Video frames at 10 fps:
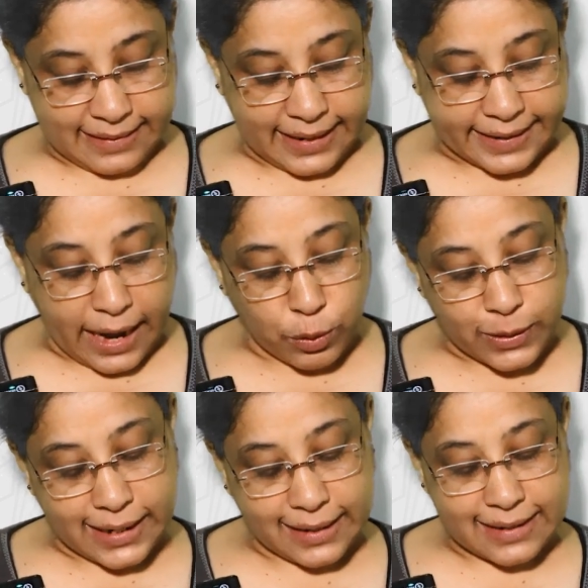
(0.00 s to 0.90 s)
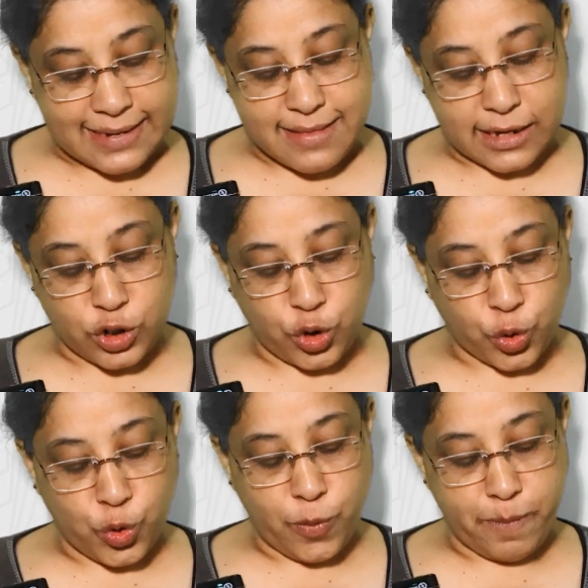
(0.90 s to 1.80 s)
The doubter is a
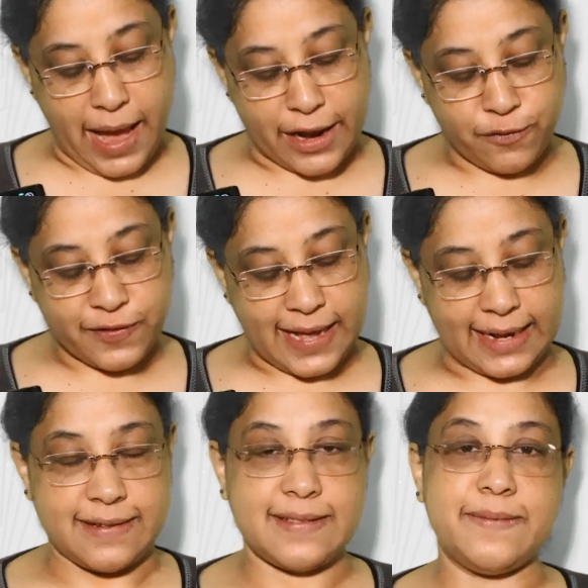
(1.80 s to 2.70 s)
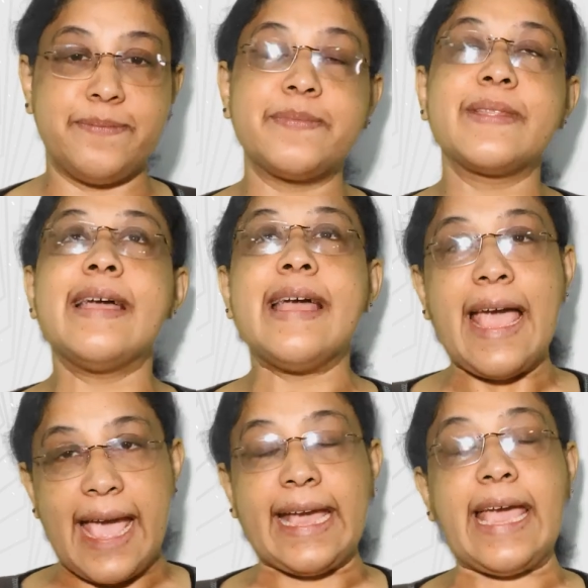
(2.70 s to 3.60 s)
true man of science.
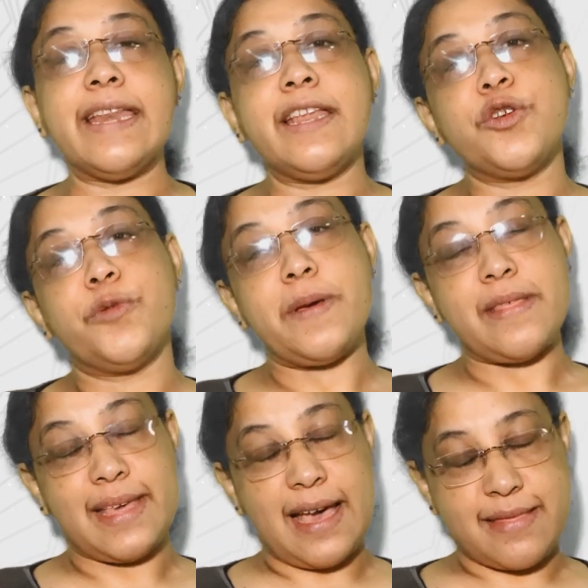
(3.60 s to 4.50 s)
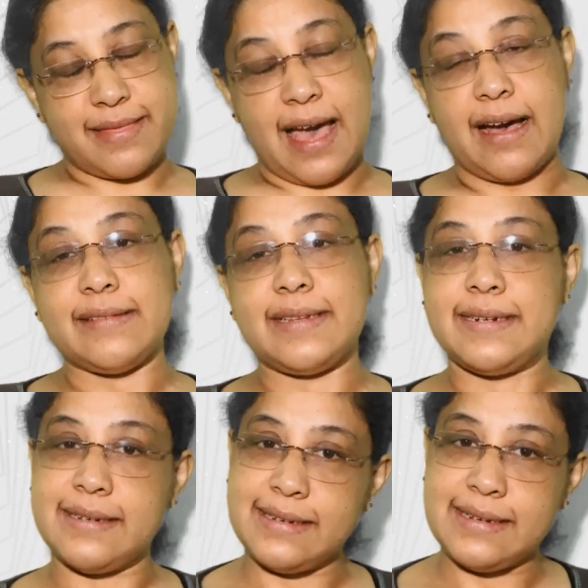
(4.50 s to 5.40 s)
Again, UPSC has
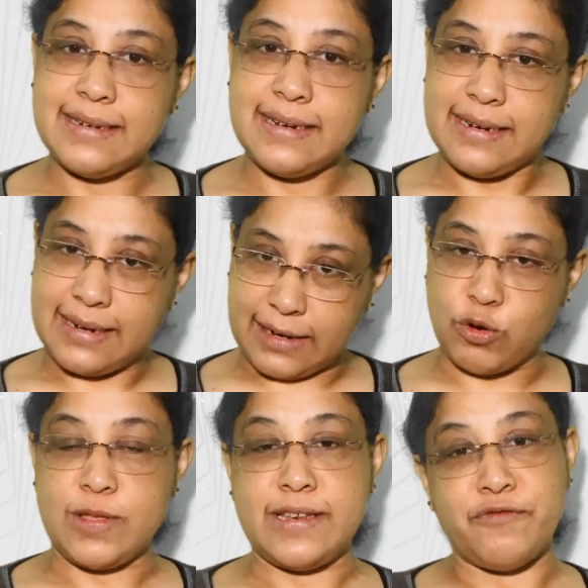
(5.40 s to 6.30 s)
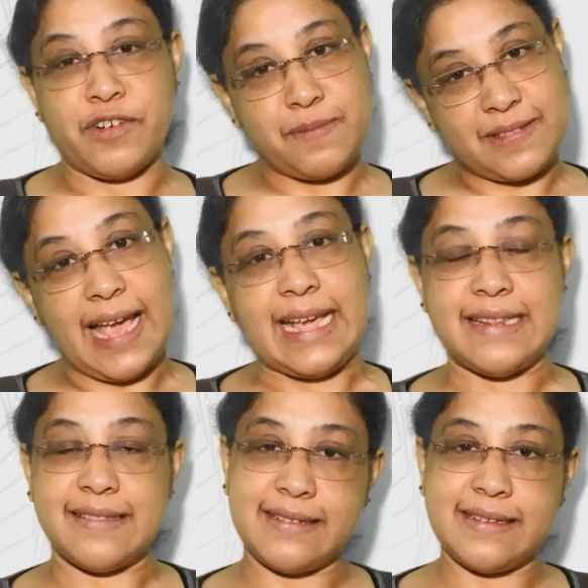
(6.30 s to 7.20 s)
asked a question from
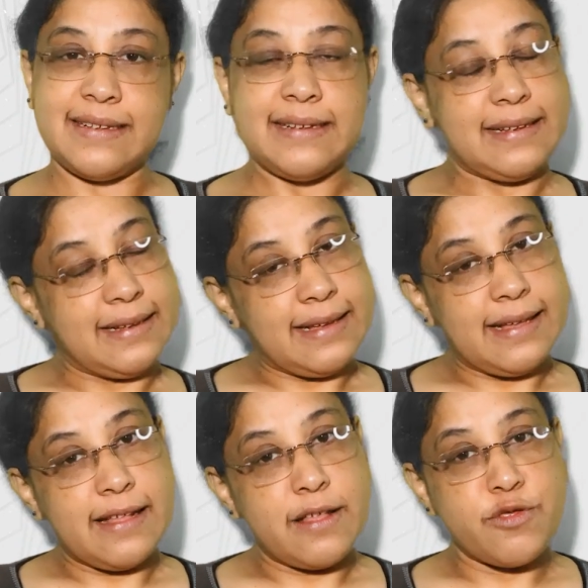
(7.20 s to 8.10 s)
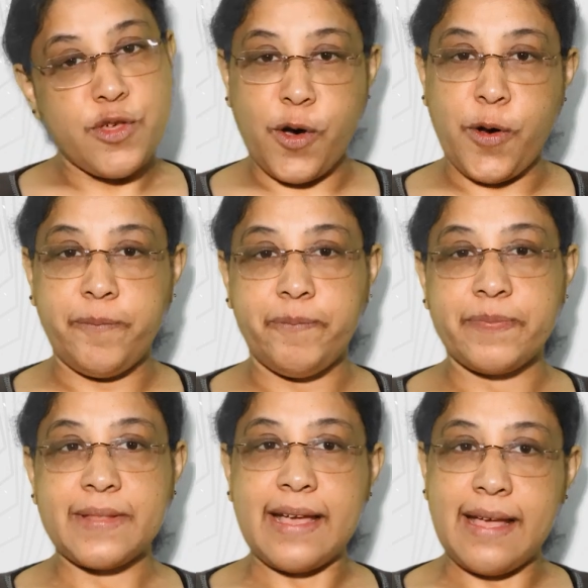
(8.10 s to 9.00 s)
science. So,
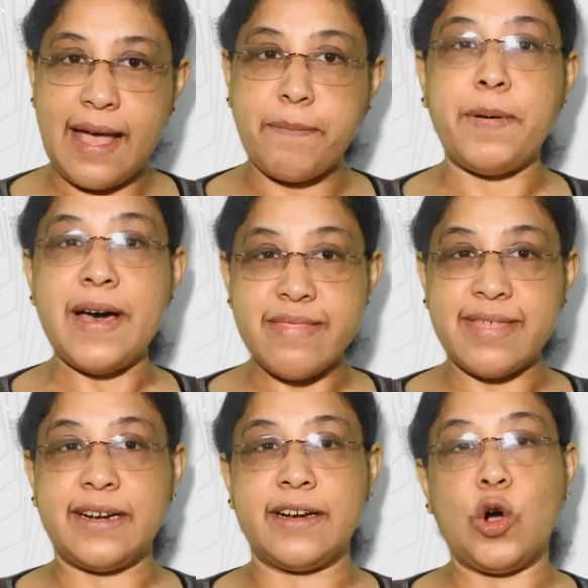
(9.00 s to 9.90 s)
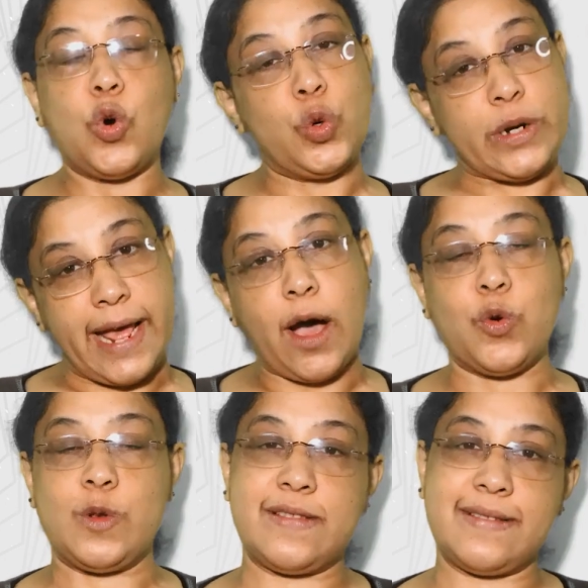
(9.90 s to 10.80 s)
a person who
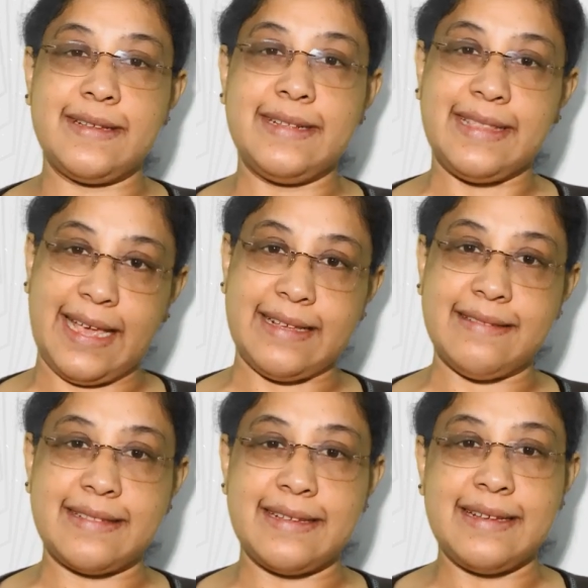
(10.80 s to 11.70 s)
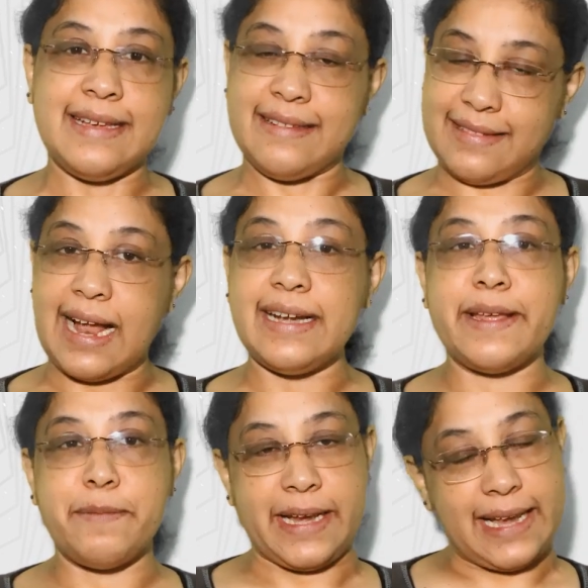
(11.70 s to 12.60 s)
doubts things is
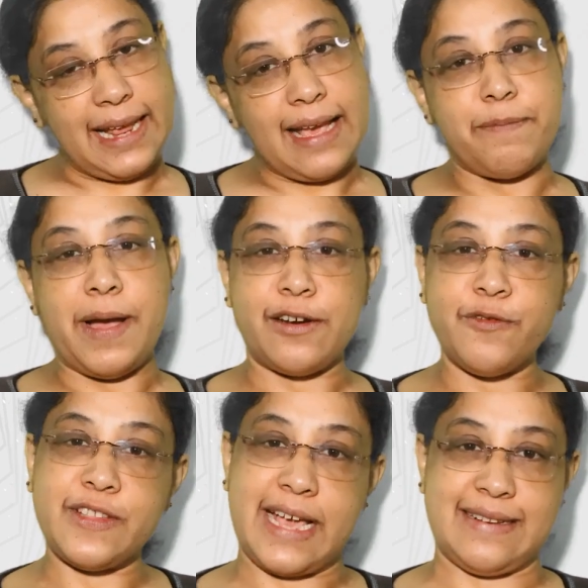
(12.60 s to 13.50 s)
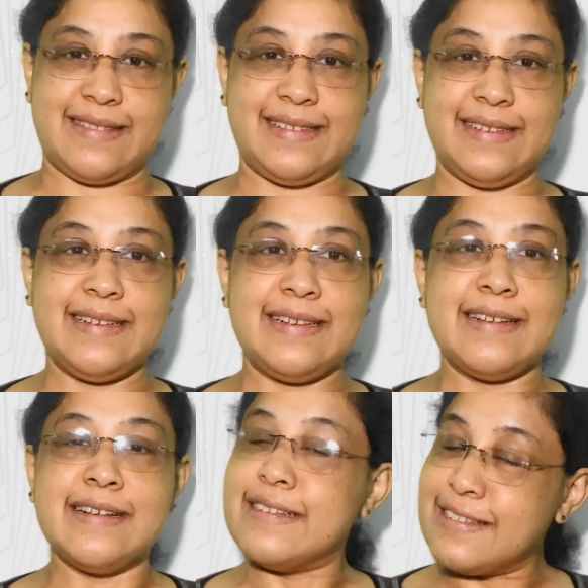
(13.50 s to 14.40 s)
ultimately a man of science.
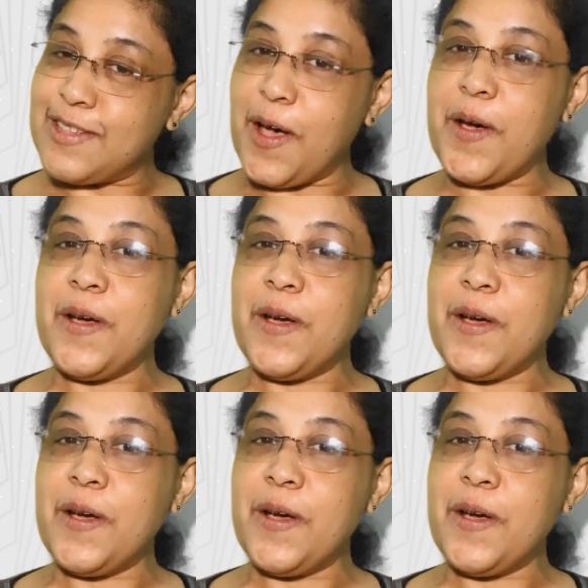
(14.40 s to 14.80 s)
So,